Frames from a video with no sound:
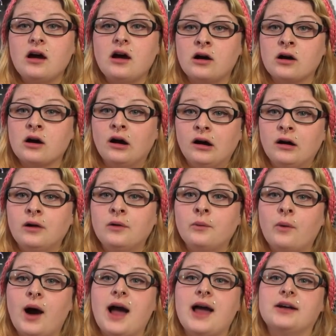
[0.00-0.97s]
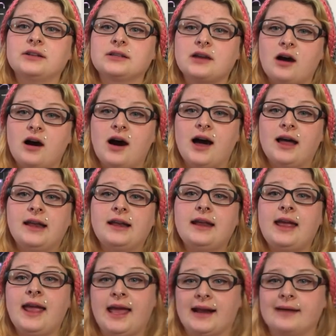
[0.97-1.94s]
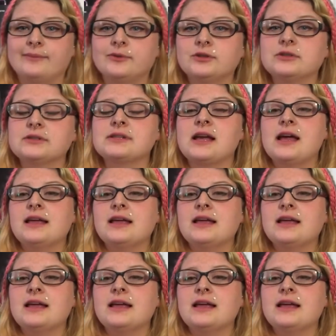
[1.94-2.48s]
are all wild caught animals.